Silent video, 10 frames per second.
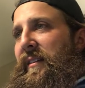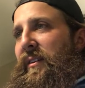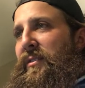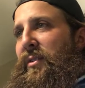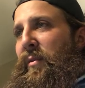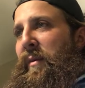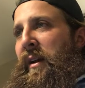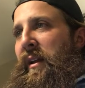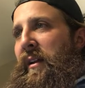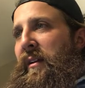There's so
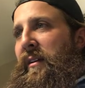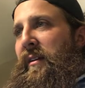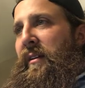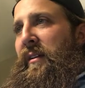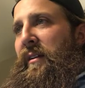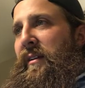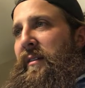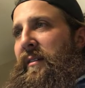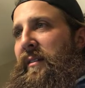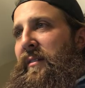many.
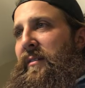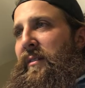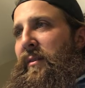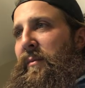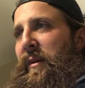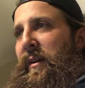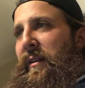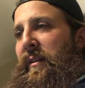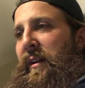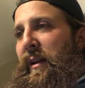There's so many.
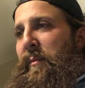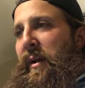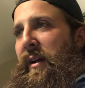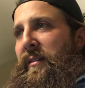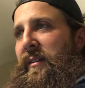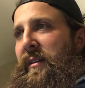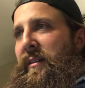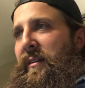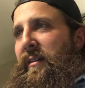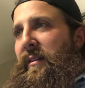Did I pass it?
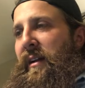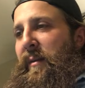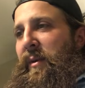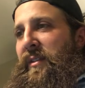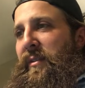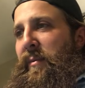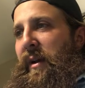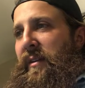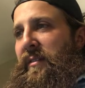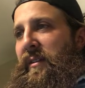I must have
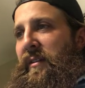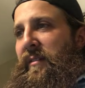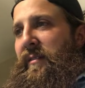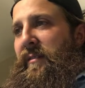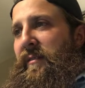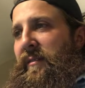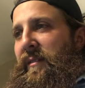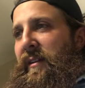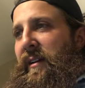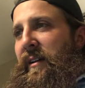passed it.
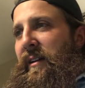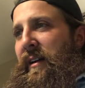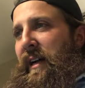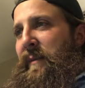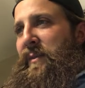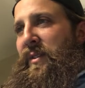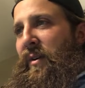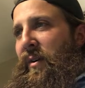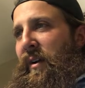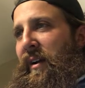I'm
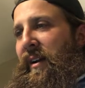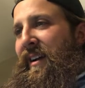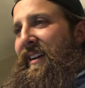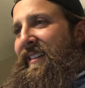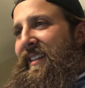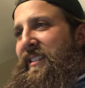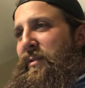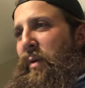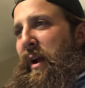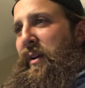sorry. This is
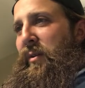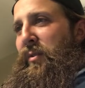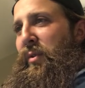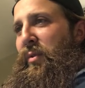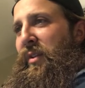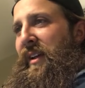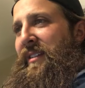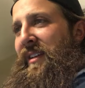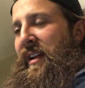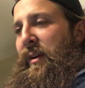why I don't do things
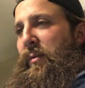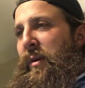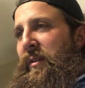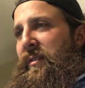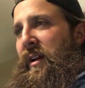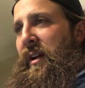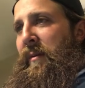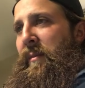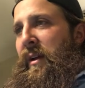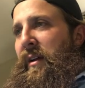in like real
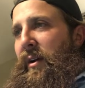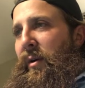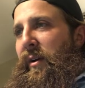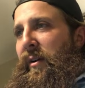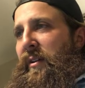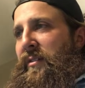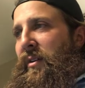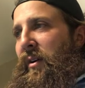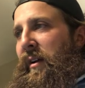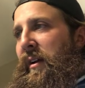time. Oh, here it is.
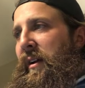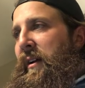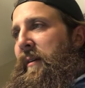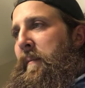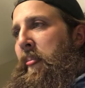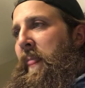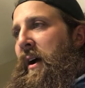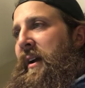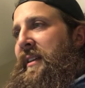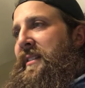Sorry. The
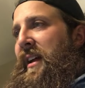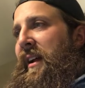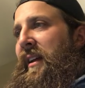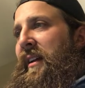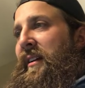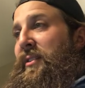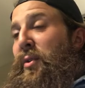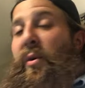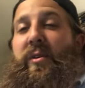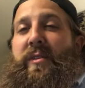Honeystead.
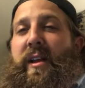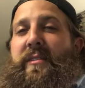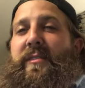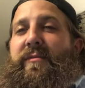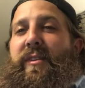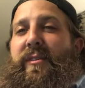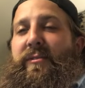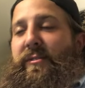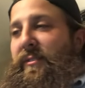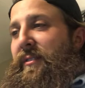200,000
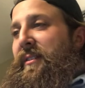views.